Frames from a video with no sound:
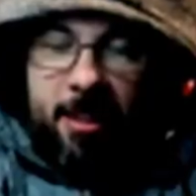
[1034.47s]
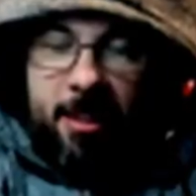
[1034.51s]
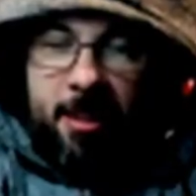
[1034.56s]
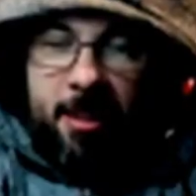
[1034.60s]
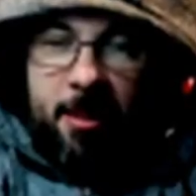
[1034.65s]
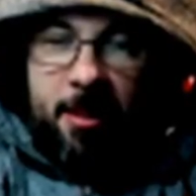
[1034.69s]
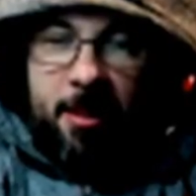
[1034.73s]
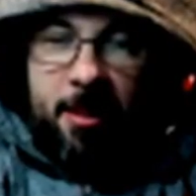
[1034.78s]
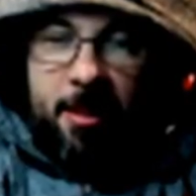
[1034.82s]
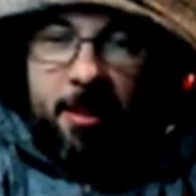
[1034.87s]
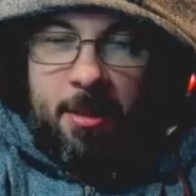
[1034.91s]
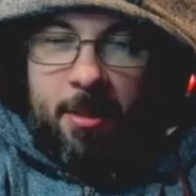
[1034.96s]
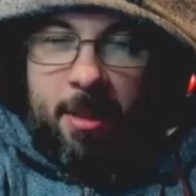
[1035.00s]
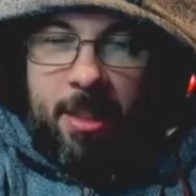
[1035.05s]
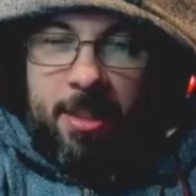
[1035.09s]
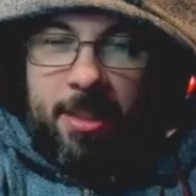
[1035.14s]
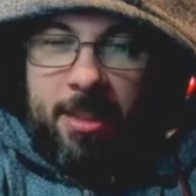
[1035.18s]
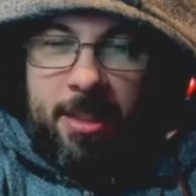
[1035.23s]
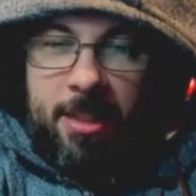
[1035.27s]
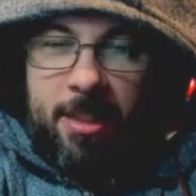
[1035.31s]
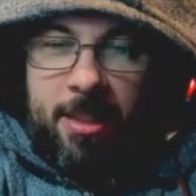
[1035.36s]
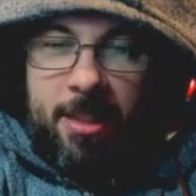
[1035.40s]
go
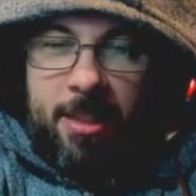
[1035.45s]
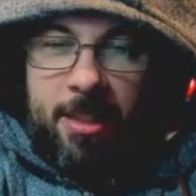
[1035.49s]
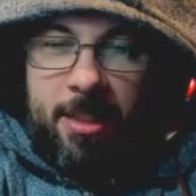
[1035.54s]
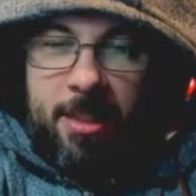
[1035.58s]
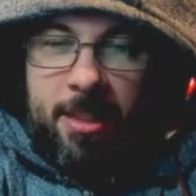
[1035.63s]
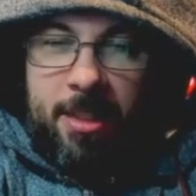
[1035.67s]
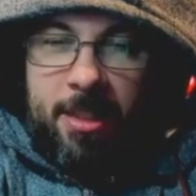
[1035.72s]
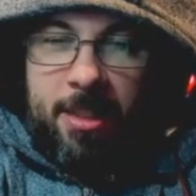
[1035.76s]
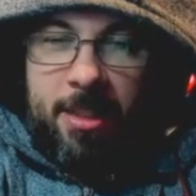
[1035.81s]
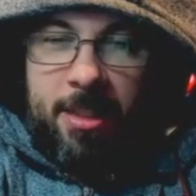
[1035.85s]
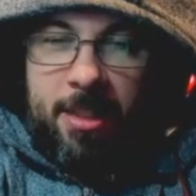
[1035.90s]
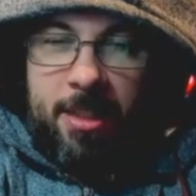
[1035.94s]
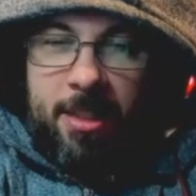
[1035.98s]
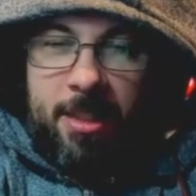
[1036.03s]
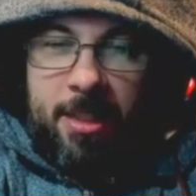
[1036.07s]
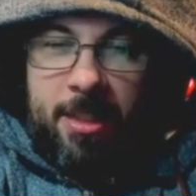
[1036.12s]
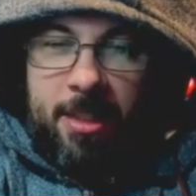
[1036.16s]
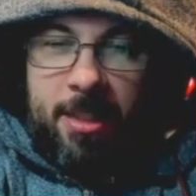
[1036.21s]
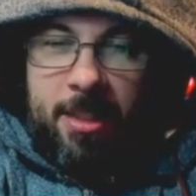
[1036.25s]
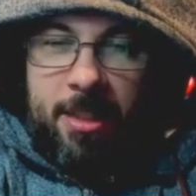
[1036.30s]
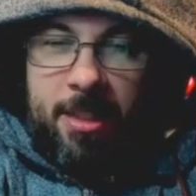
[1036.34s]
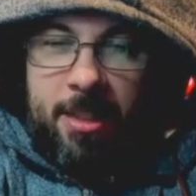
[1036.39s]
crazy as you put that thing
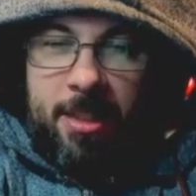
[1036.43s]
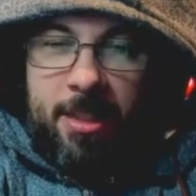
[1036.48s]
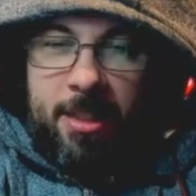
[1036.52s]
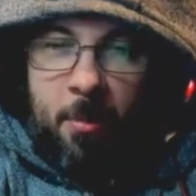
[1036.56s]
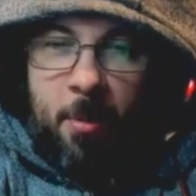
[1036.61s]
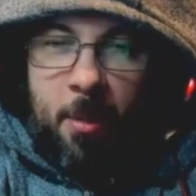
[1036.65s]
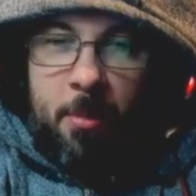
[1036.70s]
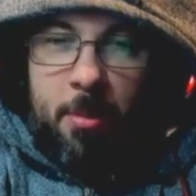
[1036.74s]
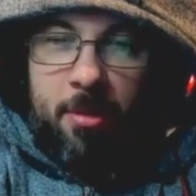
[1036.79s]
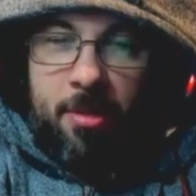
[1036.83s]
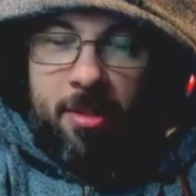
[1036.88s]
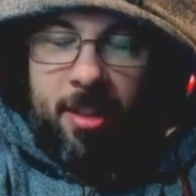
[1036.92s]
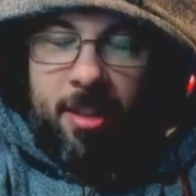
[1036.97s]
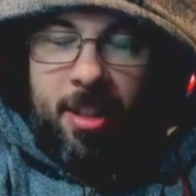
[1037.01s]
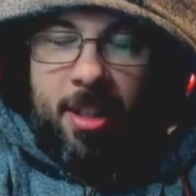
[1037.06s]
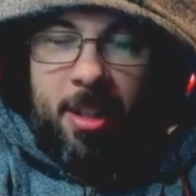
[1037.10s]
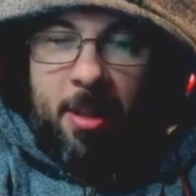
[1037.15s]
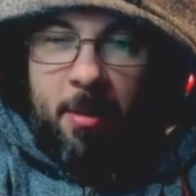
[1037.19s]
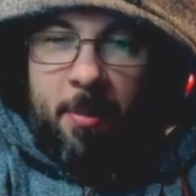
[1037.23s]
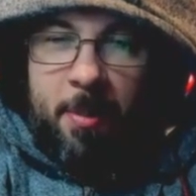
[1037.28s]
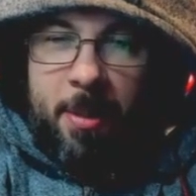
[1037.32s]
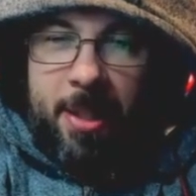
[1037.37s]
down. It just wobbles a
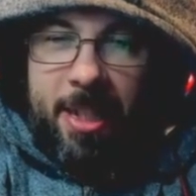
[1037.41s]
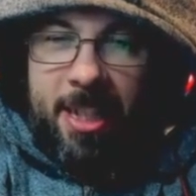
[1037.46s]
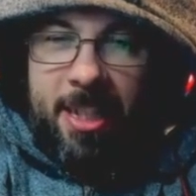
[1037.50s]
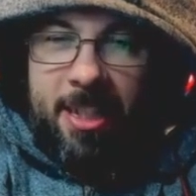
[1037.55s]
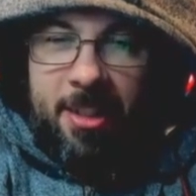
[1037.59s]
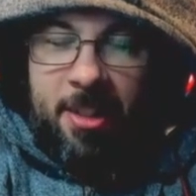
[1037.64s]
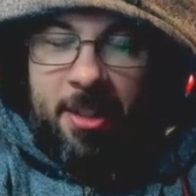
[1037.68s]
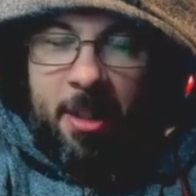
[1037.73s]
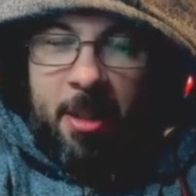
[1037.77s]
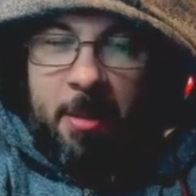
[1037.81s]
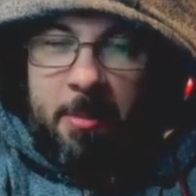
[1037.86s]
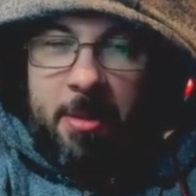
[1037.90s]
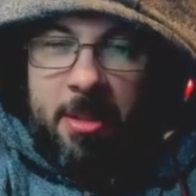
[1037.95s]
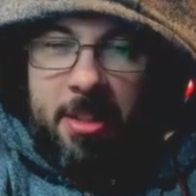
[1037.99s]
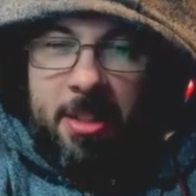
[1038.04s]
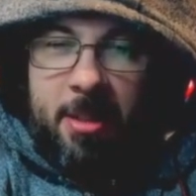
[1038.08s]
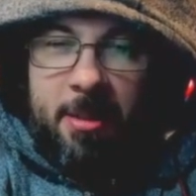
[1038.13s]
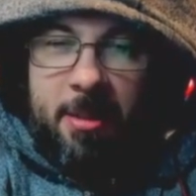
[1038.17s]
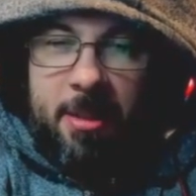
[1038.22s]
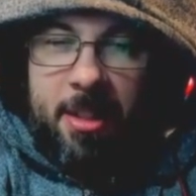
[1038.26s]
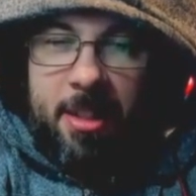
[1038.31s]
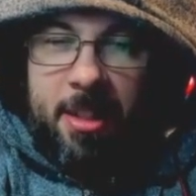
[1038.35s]
little bit each time you
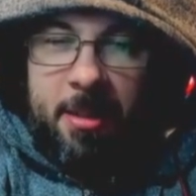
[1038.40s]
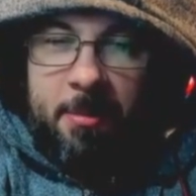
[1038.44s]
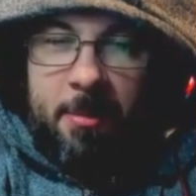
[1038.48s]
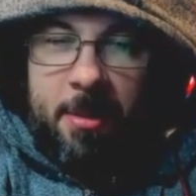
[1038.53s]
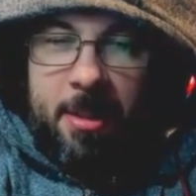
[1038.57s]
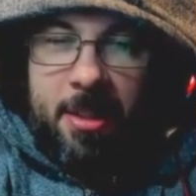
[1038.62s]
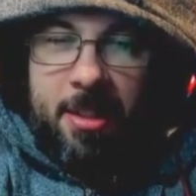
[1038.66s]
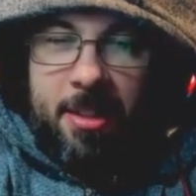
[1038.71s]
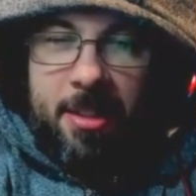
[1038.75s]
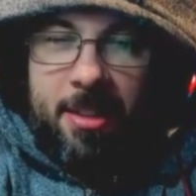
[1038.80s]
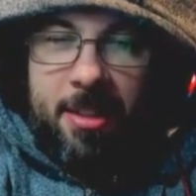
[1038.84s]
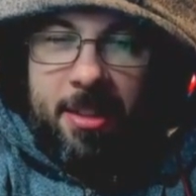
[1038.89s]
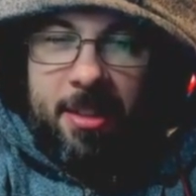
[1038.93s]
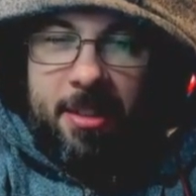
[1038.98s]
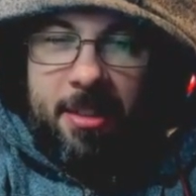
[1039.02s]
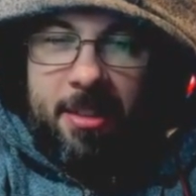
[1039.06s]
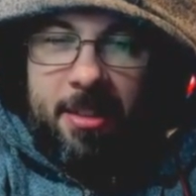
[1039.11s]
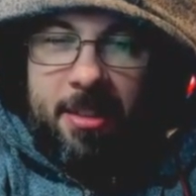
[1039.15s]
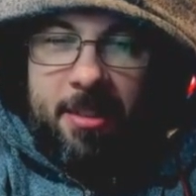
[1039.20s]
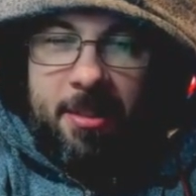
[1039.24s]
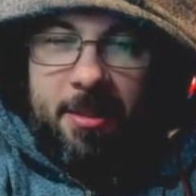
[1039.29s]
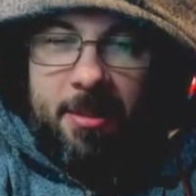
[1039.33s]
do it, and I'm like,
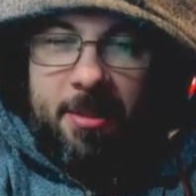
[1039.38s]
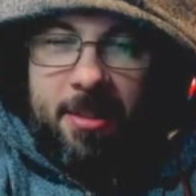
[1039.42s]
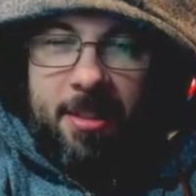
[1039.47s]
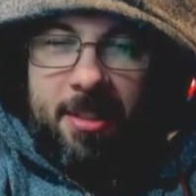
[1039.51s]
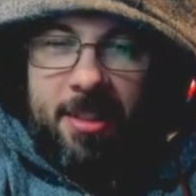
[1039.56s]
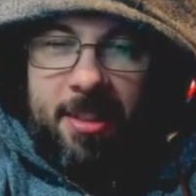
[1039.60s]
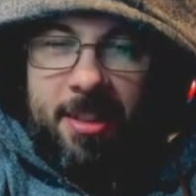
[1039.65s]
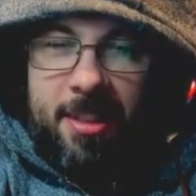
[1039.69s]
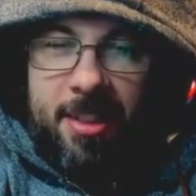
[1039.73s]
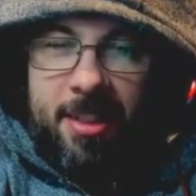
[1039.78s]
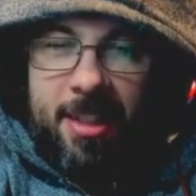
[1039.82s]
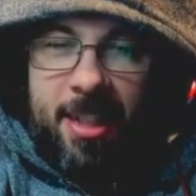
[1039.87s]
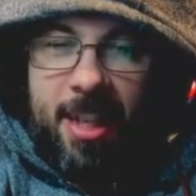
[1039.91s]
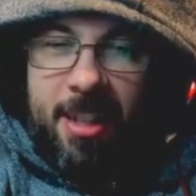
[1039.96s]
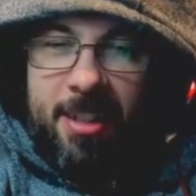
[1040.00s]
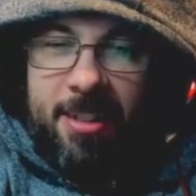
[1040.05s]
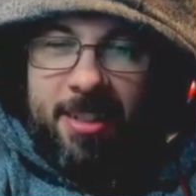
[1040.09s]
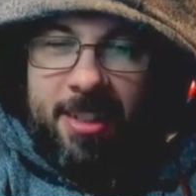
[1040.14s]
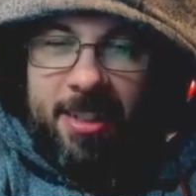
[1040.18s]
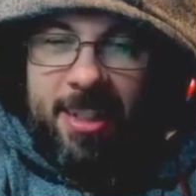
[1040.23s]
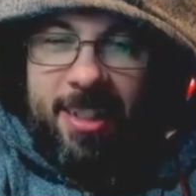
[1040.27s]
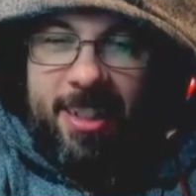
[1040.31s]
oh, yeah.
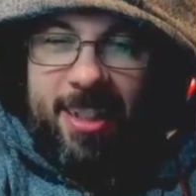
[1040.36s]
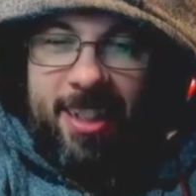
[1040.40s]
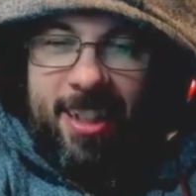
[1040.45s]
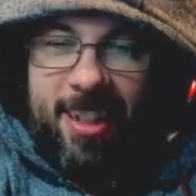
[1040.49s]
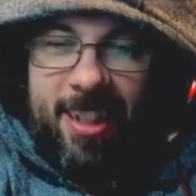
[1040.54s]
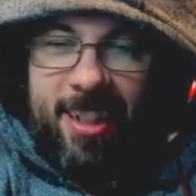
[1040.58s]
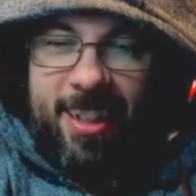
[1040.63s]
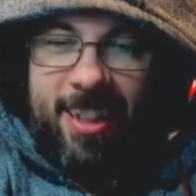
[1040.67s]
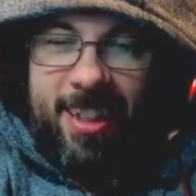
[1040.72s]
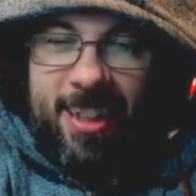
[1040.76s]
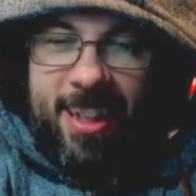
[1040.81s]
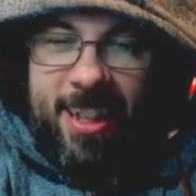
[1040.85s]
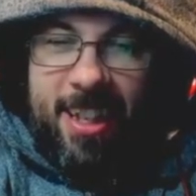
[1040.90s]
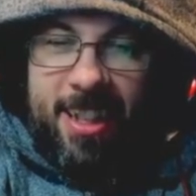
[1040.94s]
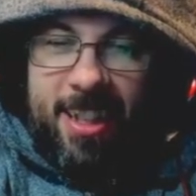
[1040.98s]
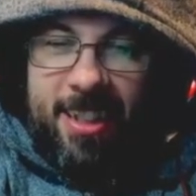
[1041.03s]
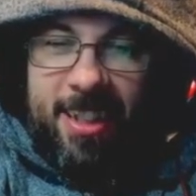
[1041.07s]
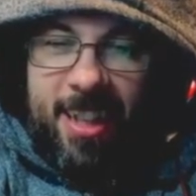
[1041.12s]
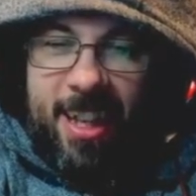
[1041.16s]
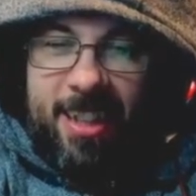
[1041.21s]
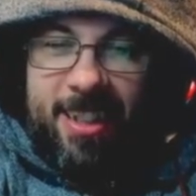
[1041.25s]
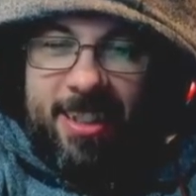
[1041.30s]
See, like
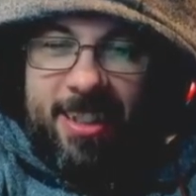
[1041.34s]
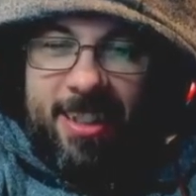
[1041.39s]
that.